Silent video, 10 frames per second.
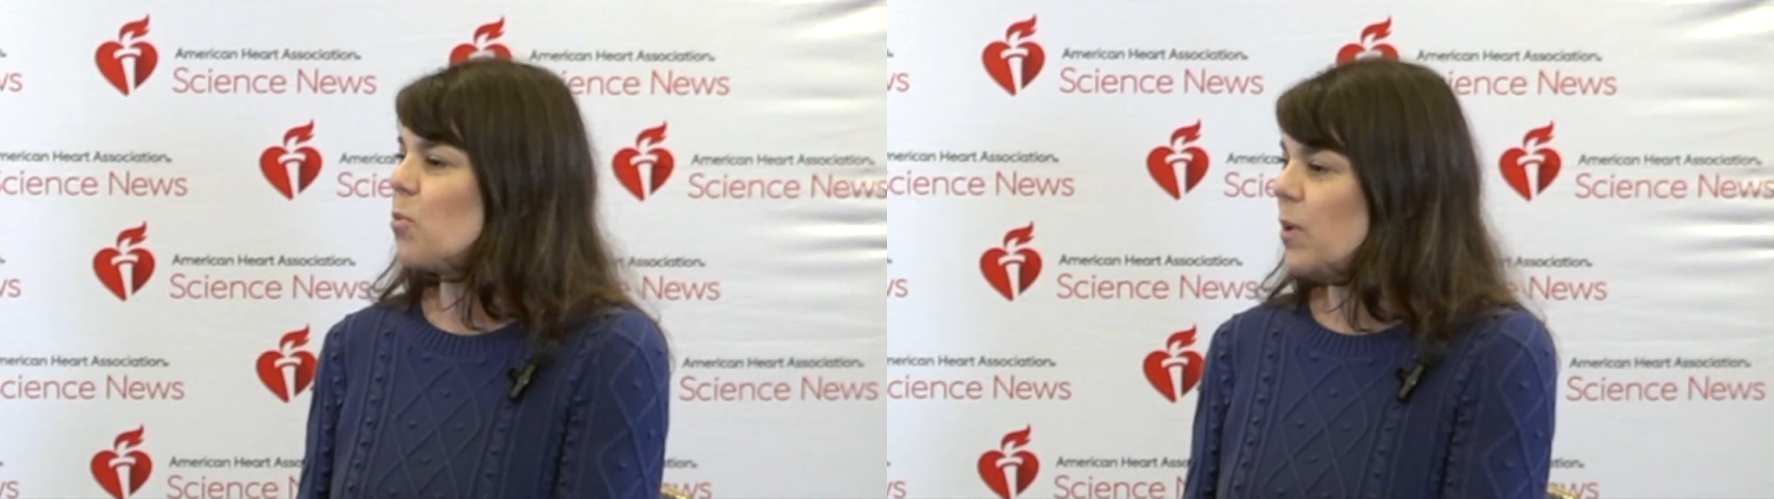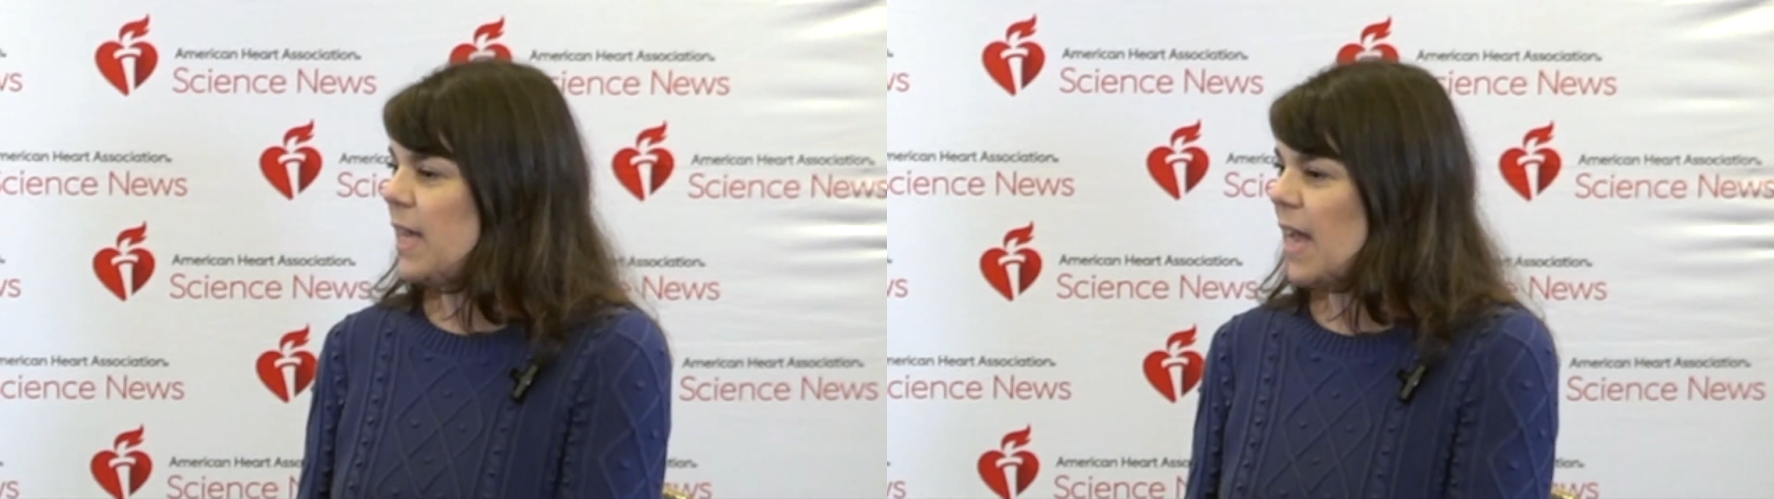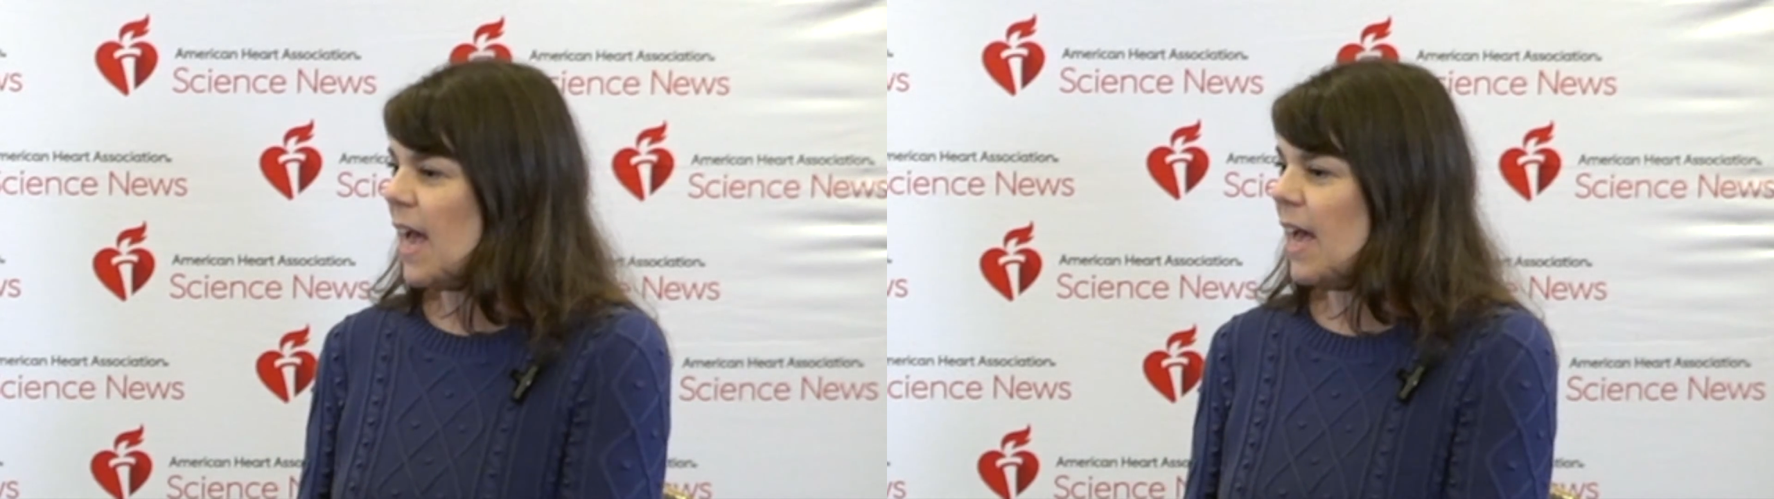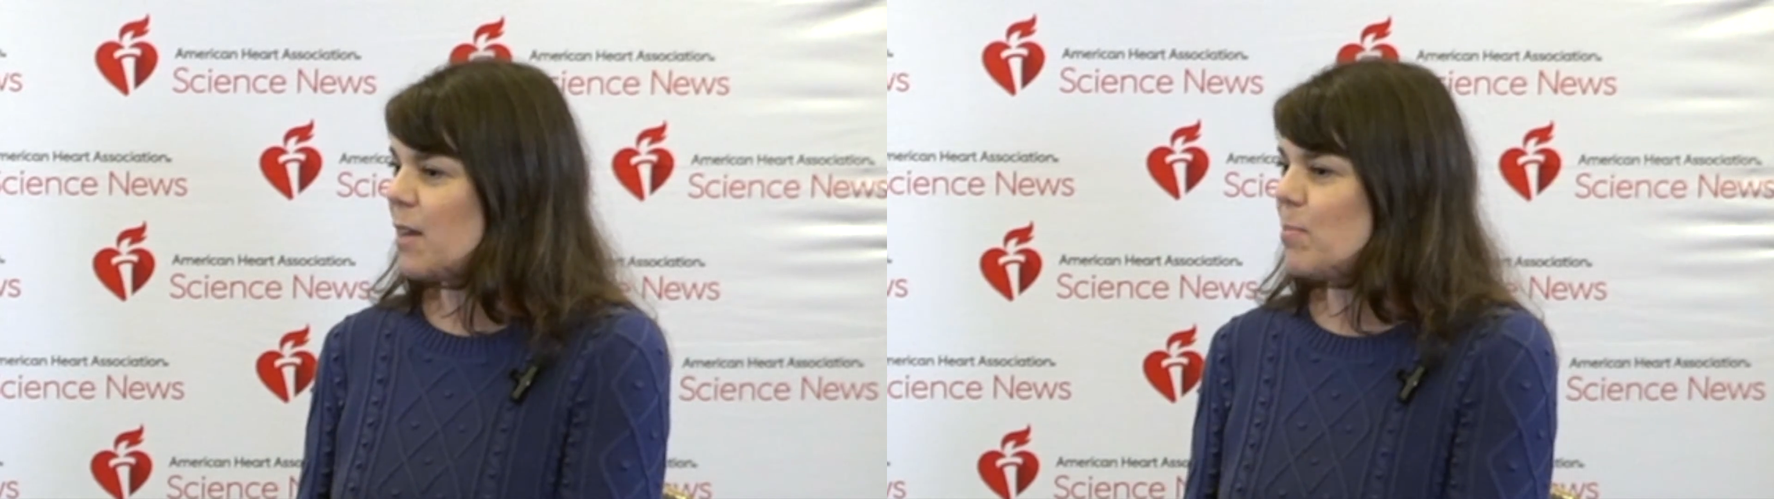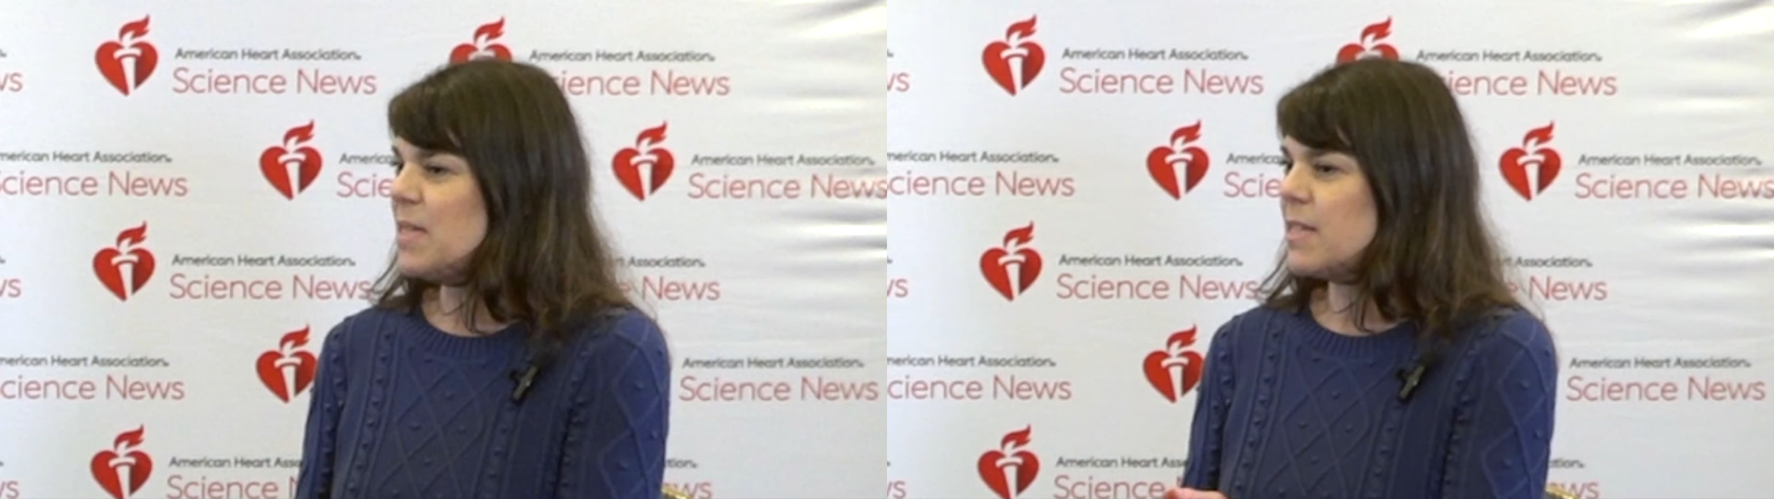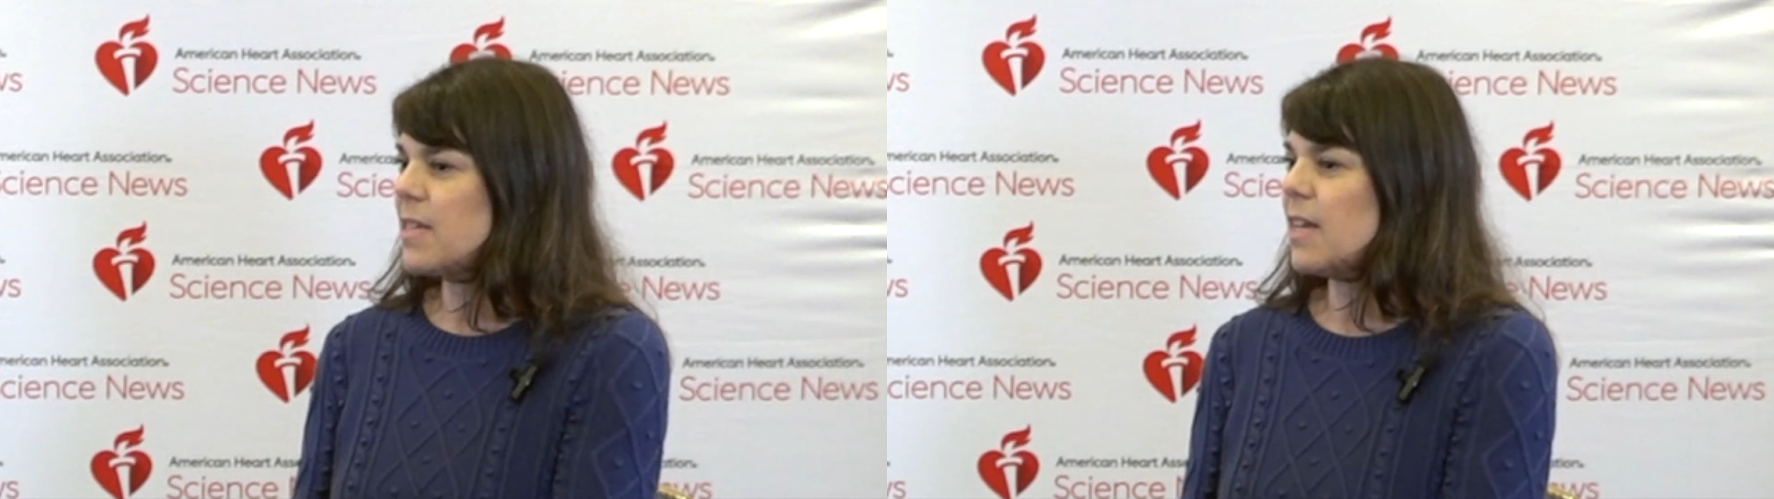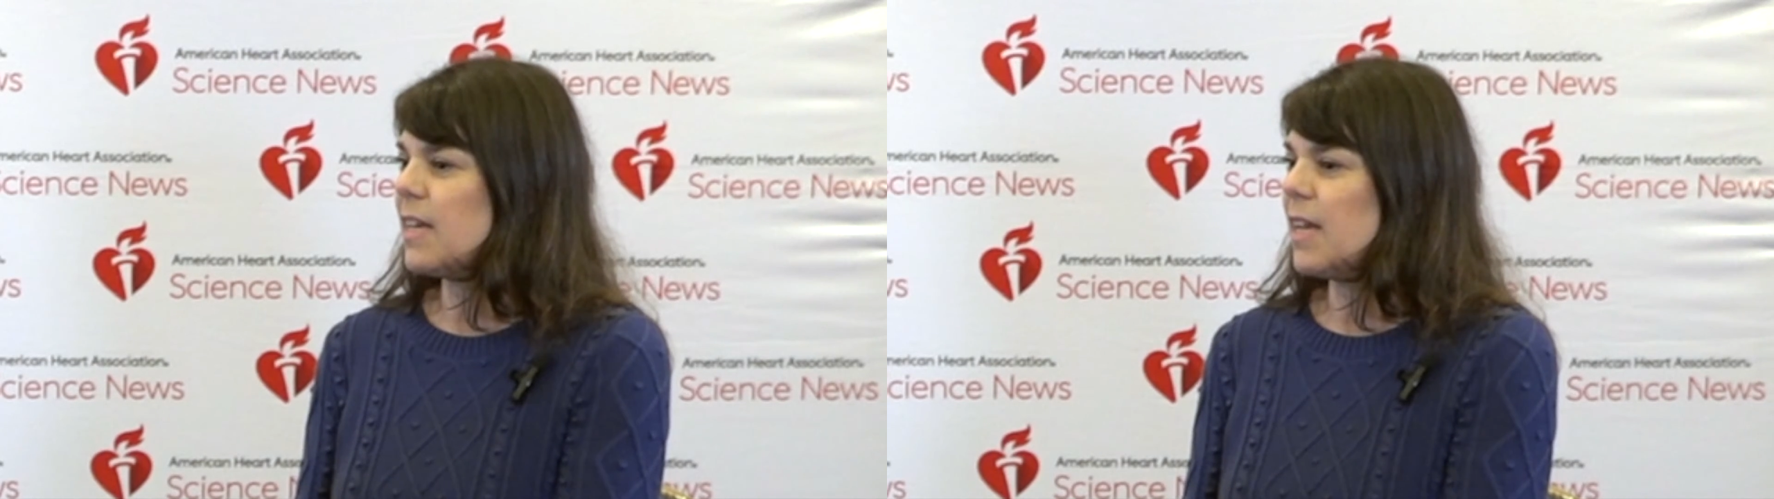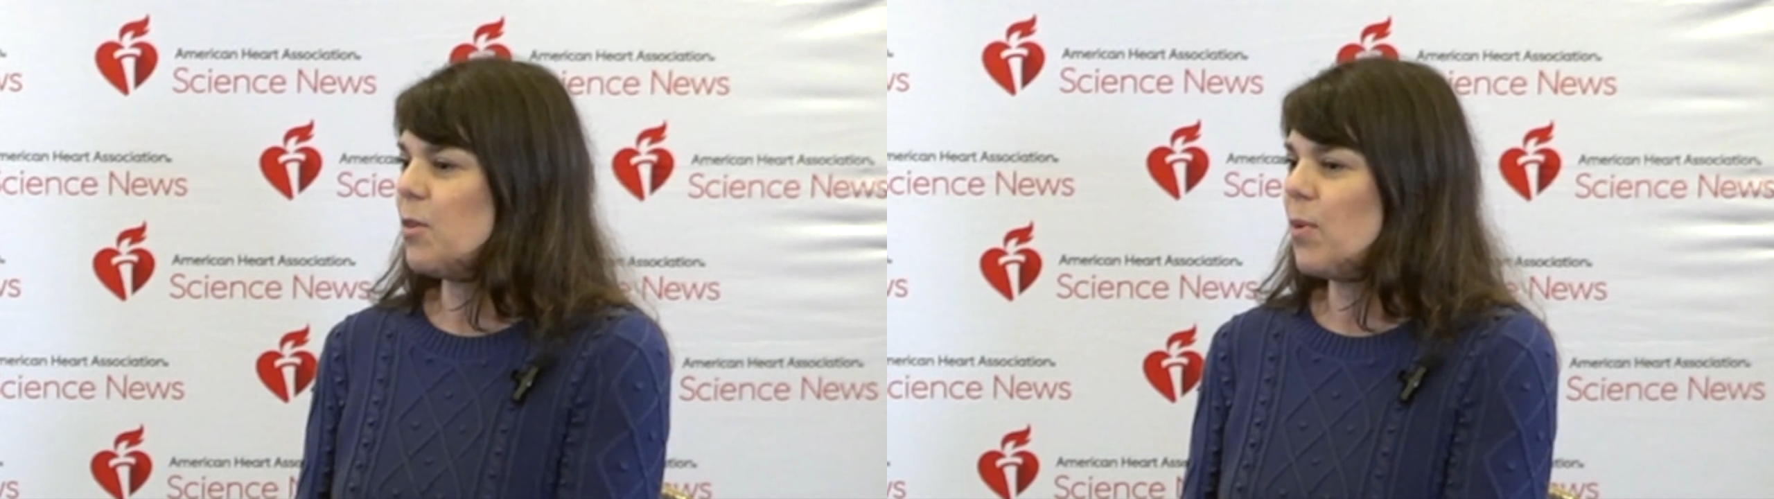we had been
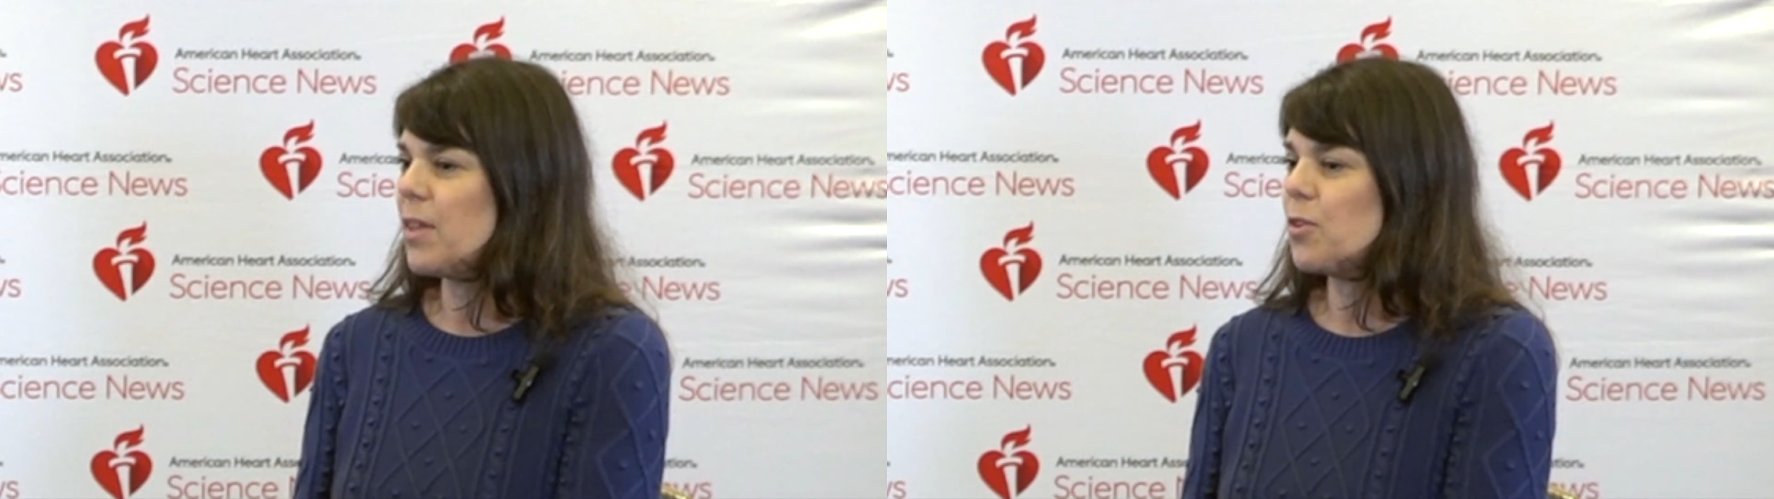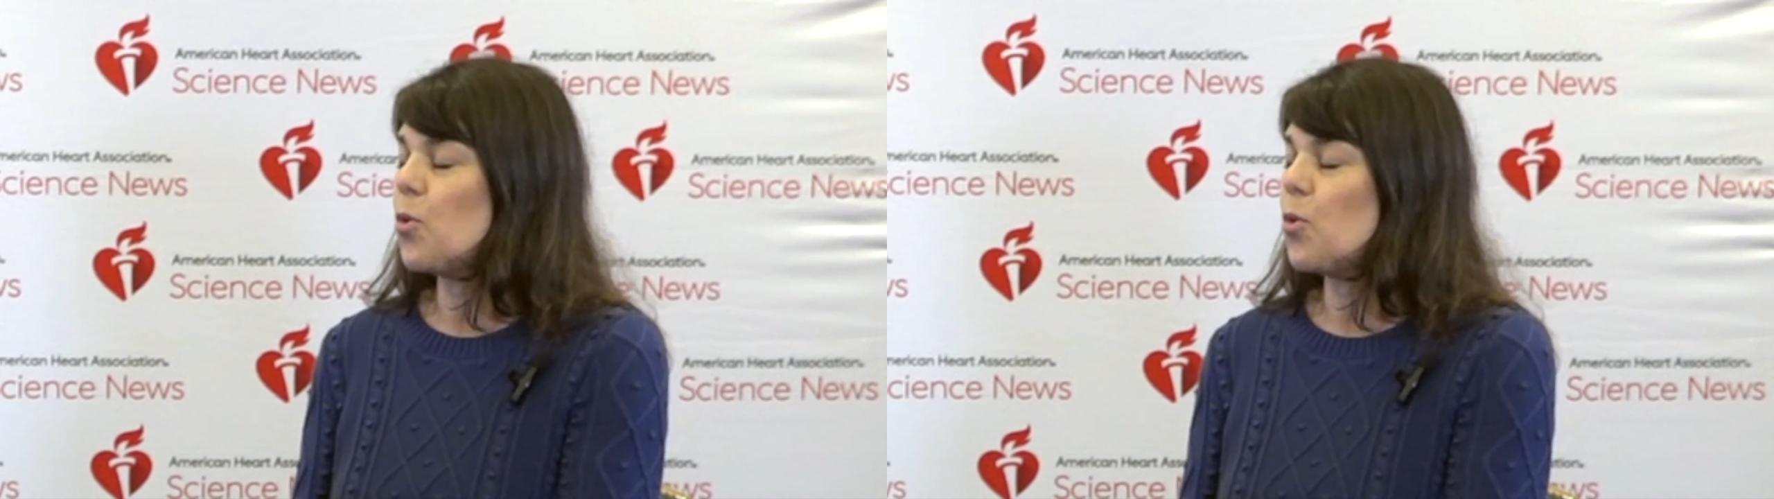studying with